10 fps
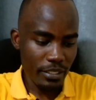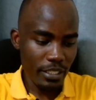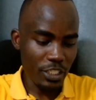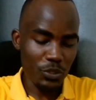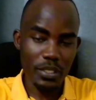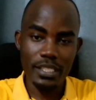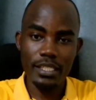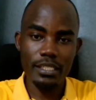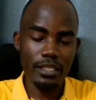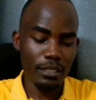ensuring
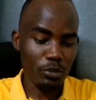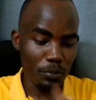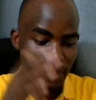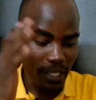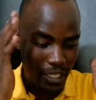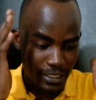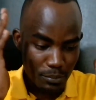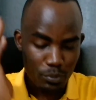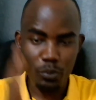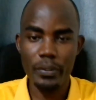that the laptop has
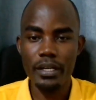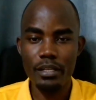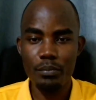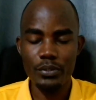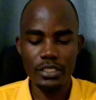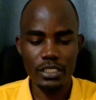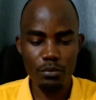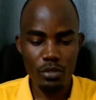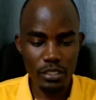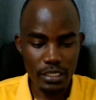proper grip on the
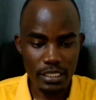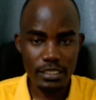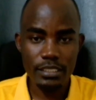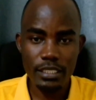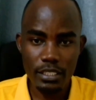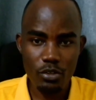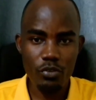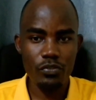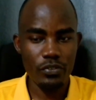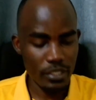table. It doesn't slide
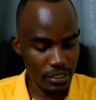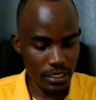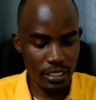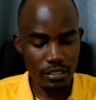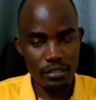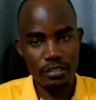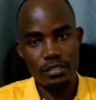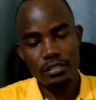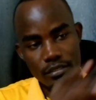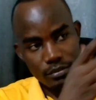off easily
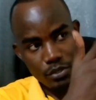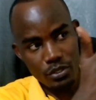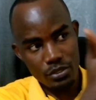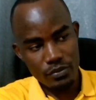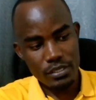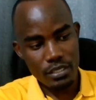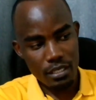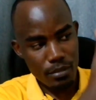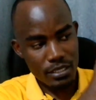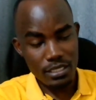because of these
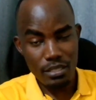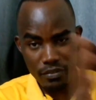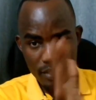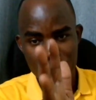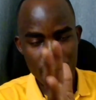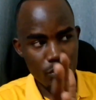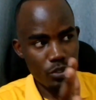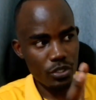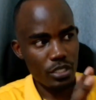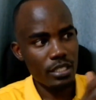rubbers. They're very, very
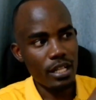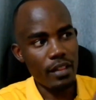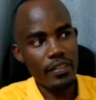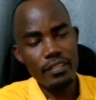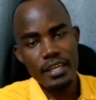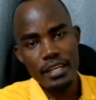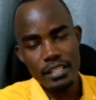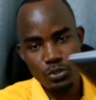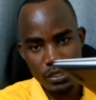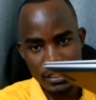crucial. And then they're raised to a